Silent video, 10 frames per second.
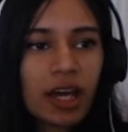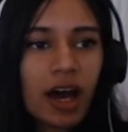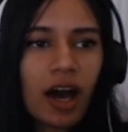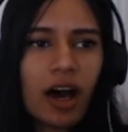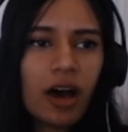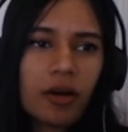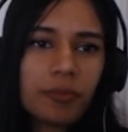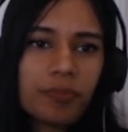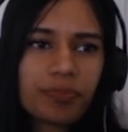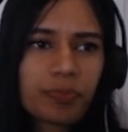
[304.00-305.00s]

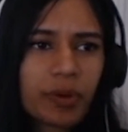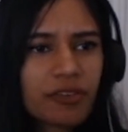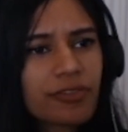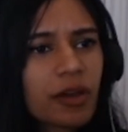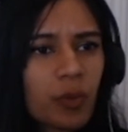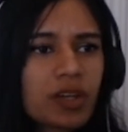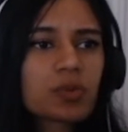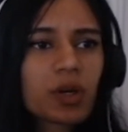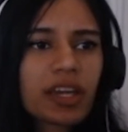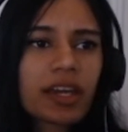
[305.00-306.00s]
But if I was
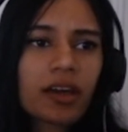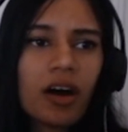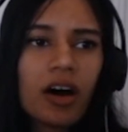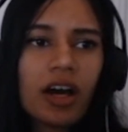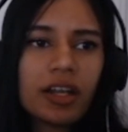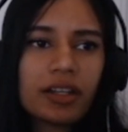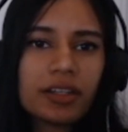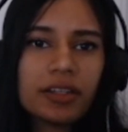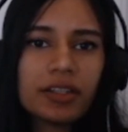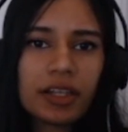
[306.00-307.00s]
working
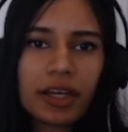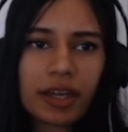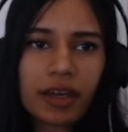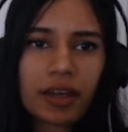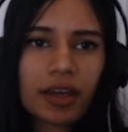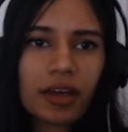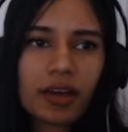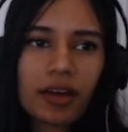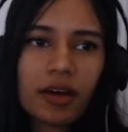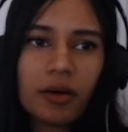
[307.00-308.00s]
on like
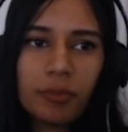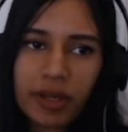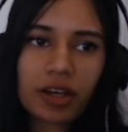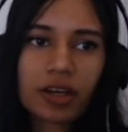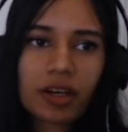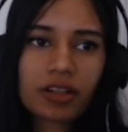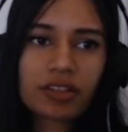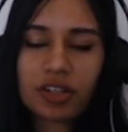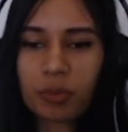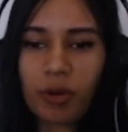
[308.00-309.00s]
a bigger
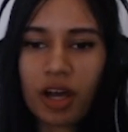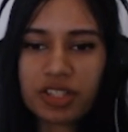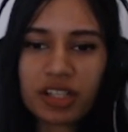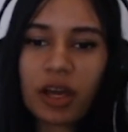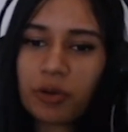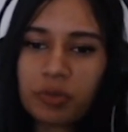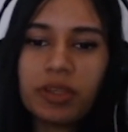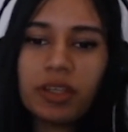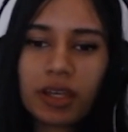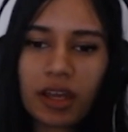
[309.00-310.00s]
term project, I would
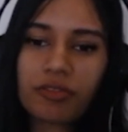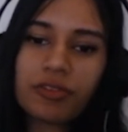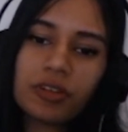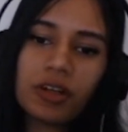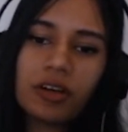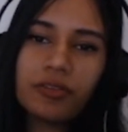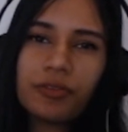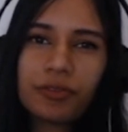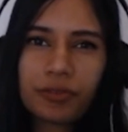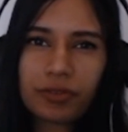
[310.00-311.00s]
be careful of
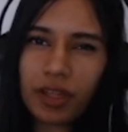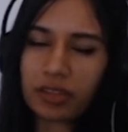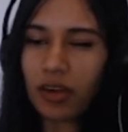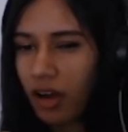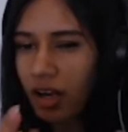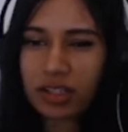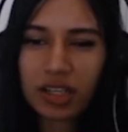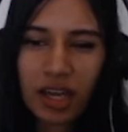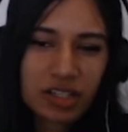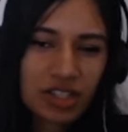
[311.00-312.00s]
like the
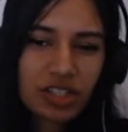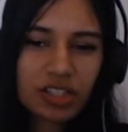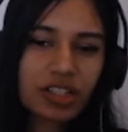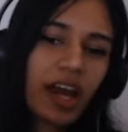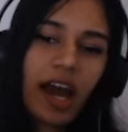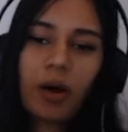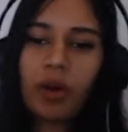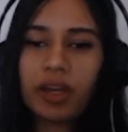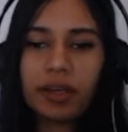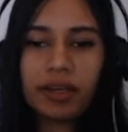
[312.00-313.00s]
architecture, how
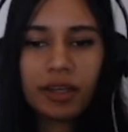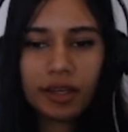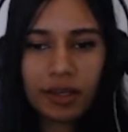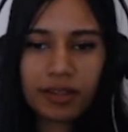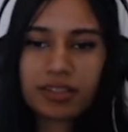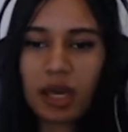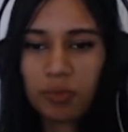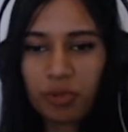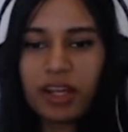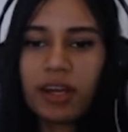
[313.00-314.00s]
I
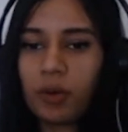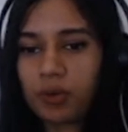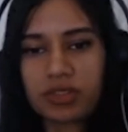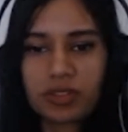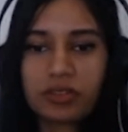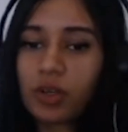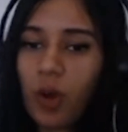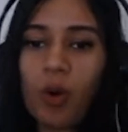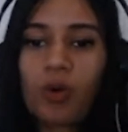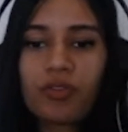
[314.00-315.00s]
separate out certain
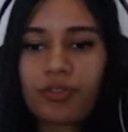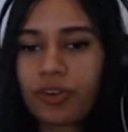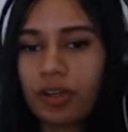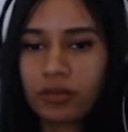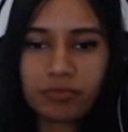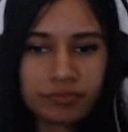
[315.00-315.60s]
code for